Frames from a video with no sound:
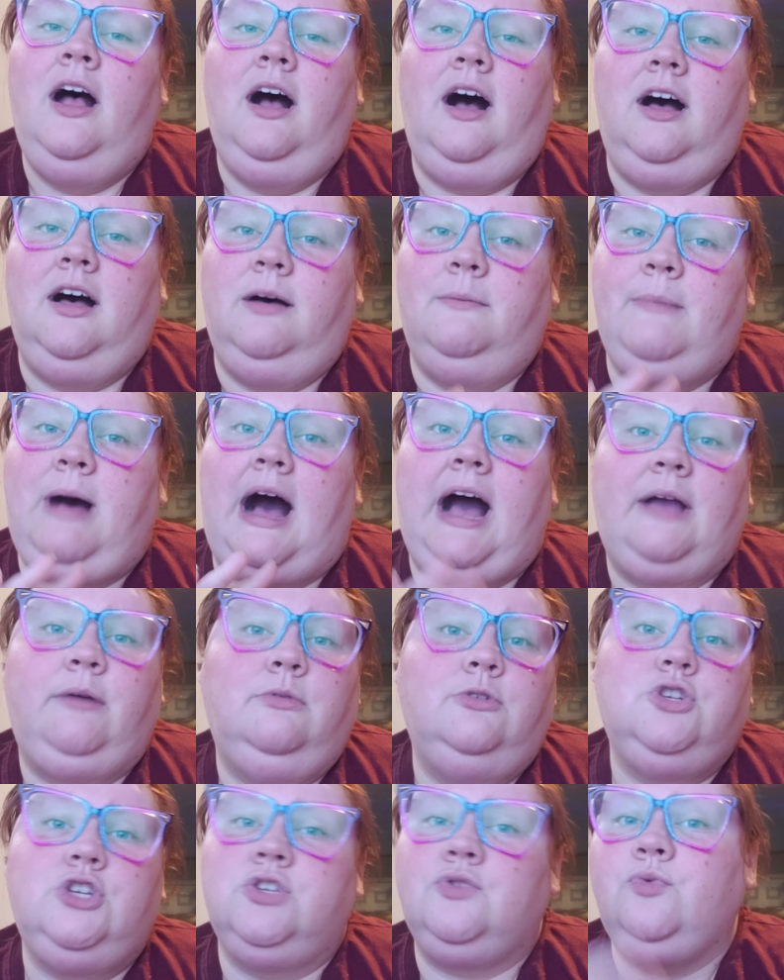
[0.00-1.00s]
I
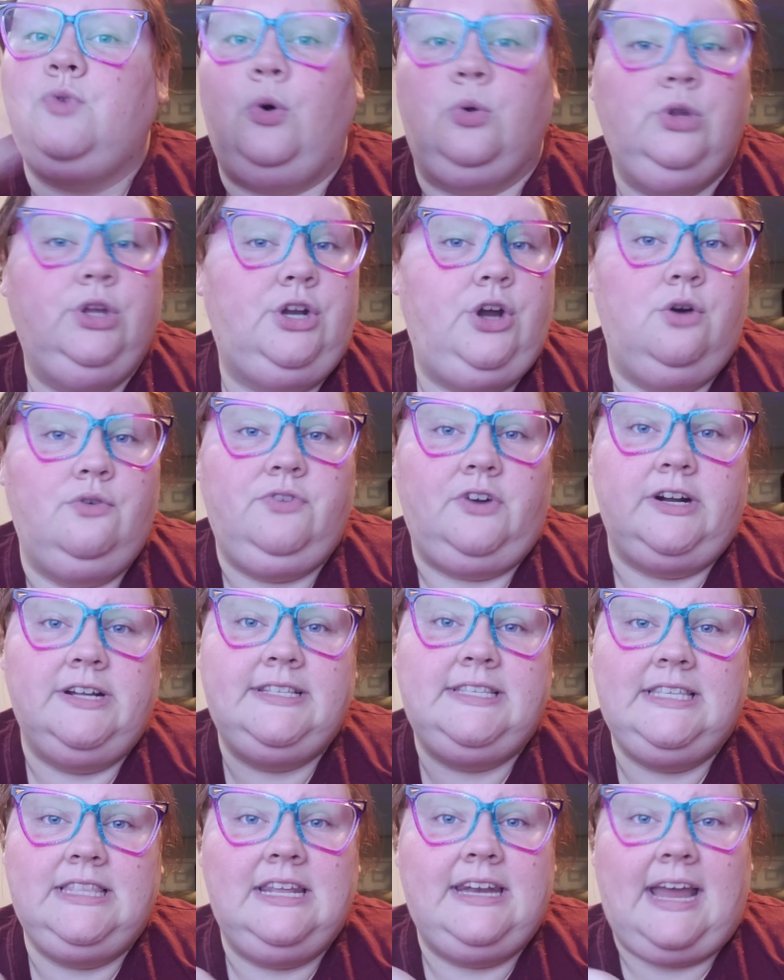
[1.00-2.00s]
will just roll it over
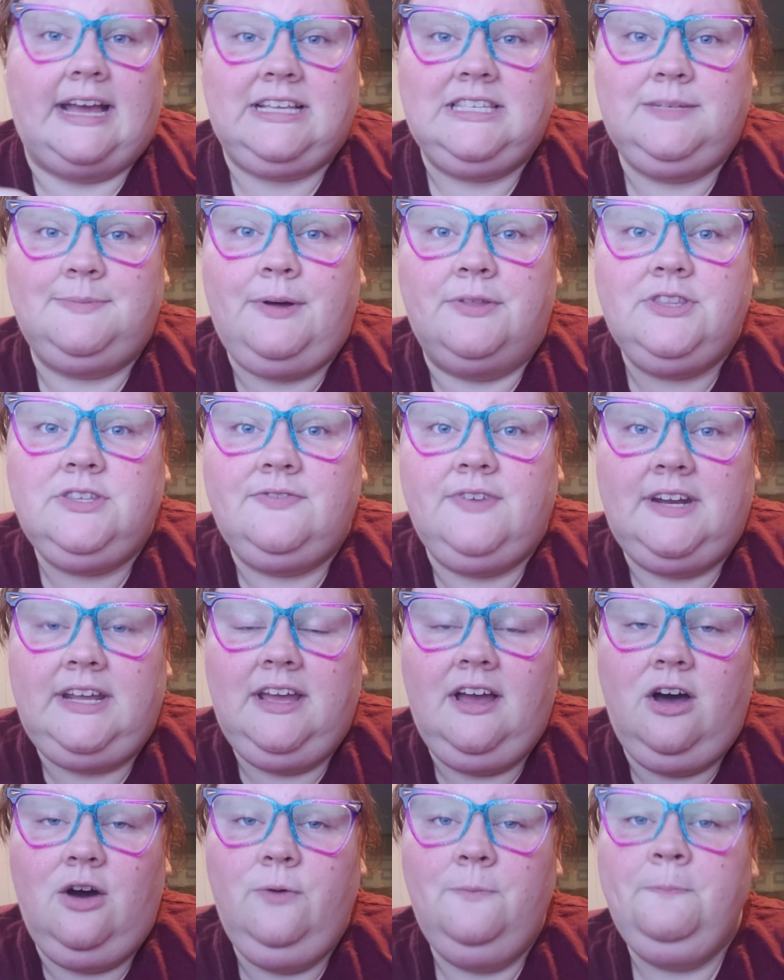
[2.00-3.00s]
into the next month's
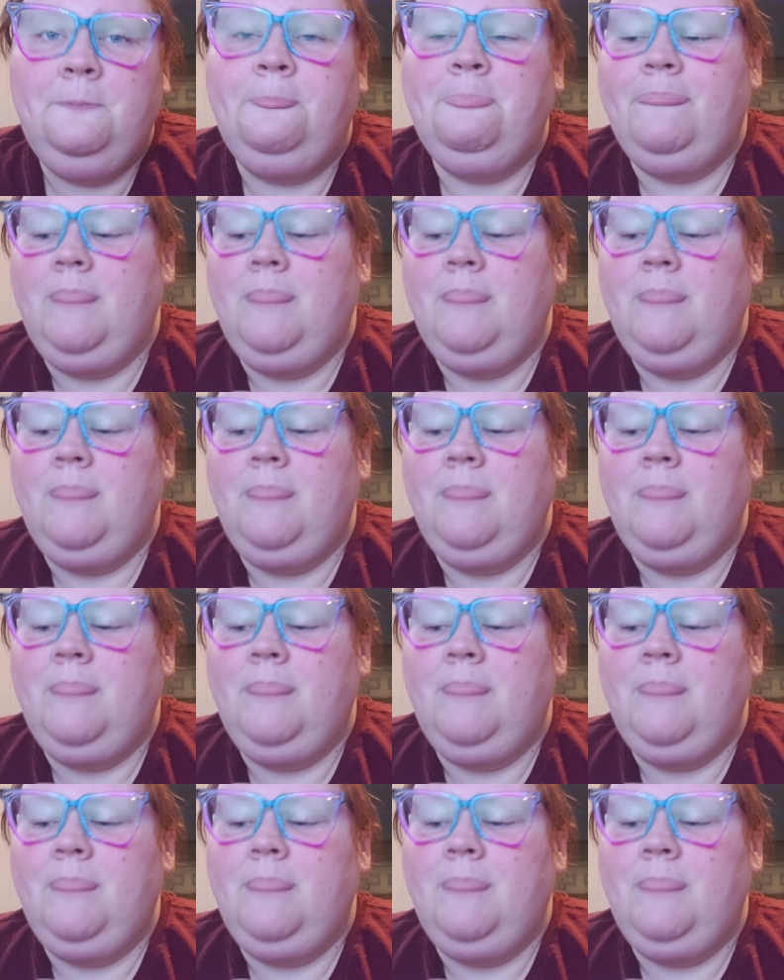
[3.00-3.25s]
video.